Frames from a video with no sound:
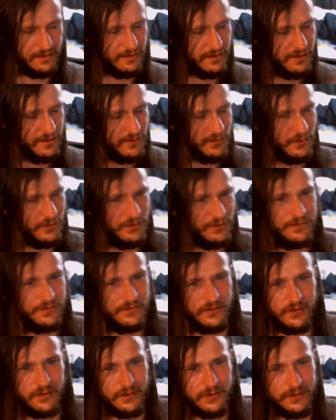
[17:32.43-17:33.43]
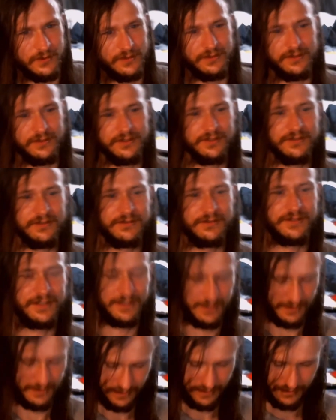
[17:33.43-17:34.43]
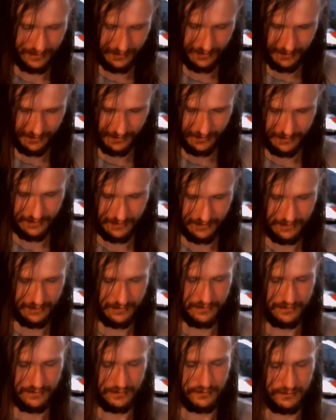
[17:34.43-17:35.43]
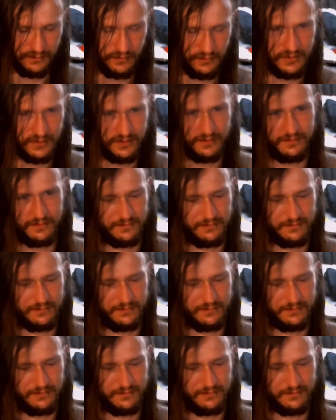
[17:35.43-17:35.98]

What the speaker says: Let's move forward with... Oops.